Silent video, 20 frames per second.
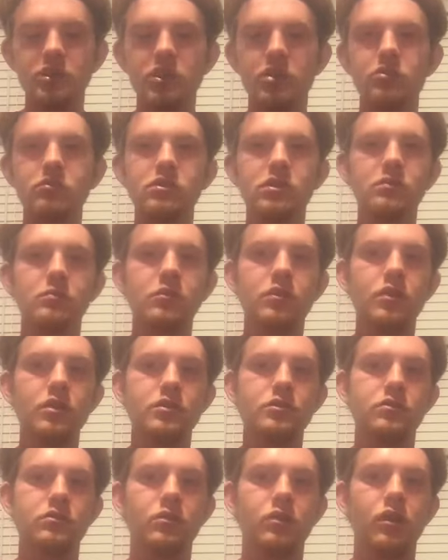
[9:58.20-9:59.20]
and QT
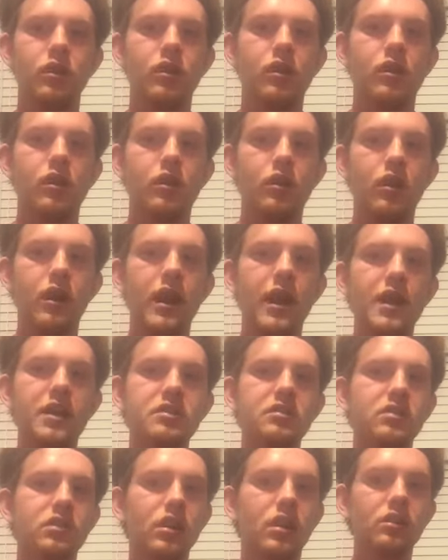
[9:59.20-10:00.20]
Marshall are
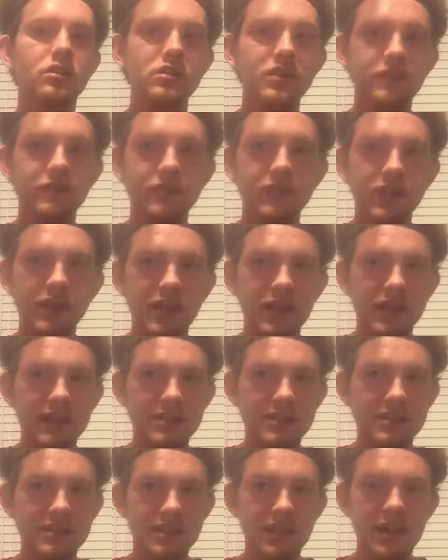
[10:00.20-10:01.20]
actually undefeated
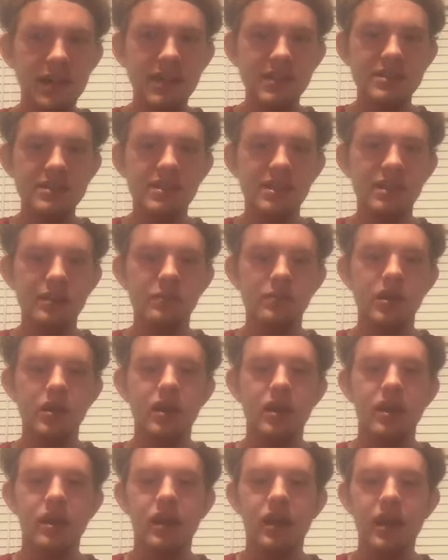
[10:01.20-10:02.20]
as a tag team
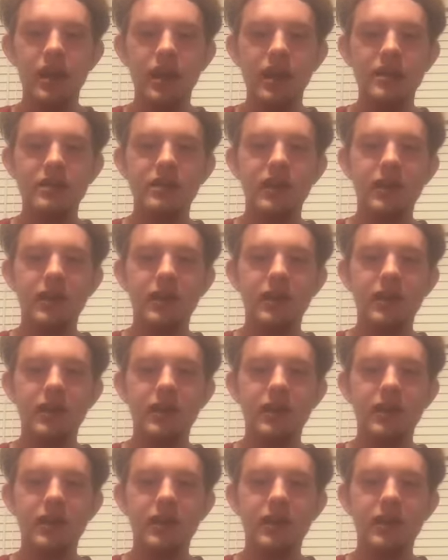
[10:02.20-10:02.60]
and